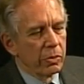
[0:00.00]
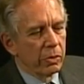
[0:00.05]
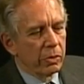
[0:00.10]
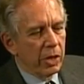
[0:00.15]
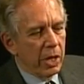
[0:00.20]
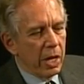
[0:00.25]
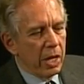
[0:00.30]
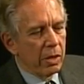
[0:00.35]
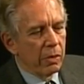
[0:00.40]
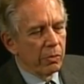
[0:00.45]

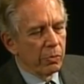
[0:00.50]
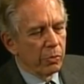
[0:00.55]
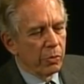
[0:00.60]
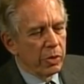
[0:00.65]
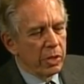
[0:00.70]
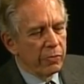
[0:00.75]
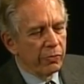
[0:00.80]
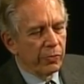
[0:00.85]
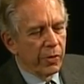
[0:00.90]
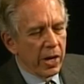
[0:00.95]
can't
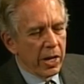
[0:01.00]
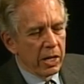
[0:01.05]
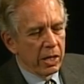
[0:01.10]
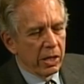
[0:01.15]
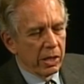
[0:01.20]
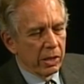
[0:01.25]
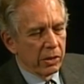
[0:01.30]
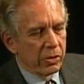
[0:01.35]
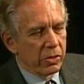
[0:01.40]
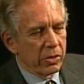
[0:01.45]

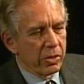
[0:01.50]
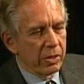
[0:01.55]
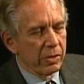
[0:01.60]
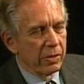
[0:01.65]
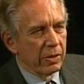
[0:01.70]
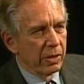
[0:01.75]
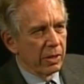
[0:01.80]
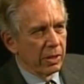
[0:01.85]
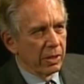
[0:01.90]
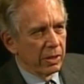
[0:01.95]
refinance
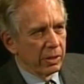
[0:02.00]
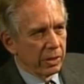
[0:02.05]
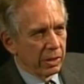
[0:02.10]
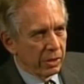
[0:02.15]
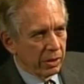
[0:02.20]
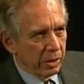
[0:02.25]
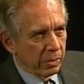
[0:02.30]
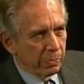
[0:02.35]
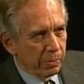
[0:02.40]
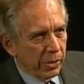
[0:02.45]

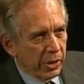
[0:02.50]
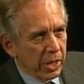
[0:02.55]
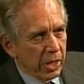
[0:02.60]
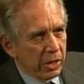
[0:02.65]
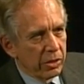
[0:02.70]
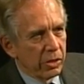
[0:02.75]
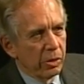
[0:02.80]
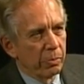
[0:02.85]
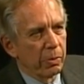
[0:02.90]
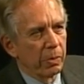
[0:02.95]
in the plan
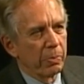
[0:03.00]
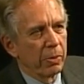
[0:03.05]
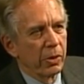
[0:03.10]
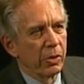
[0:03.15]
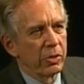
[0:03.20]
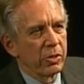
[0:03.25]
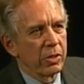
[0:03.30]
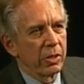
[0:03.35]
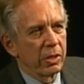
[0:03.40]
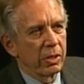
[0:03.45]
you're
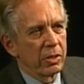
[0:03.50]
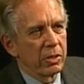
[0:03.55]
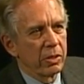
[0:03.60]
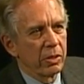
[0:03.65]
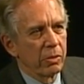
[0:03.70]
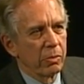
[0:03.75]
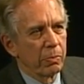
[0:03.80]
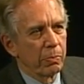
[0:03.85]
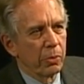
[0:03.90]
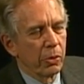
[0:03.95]
proposing to
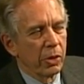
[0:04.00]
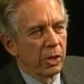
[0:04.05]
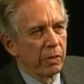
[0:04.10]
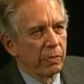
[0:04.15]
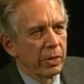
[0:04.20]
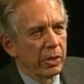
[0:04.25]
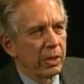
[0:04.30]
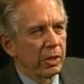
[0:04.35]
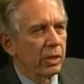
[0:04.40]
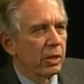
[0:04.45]
put
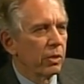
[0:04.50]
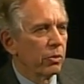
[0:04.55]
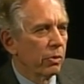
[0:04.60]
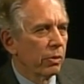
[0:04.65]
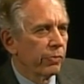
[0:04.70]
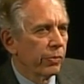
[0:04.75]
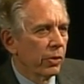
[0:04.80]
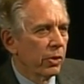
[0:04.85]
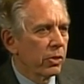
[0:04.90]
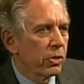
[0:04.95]
everything into a
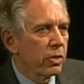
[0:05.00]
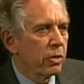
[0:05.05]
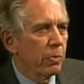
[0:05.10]
first,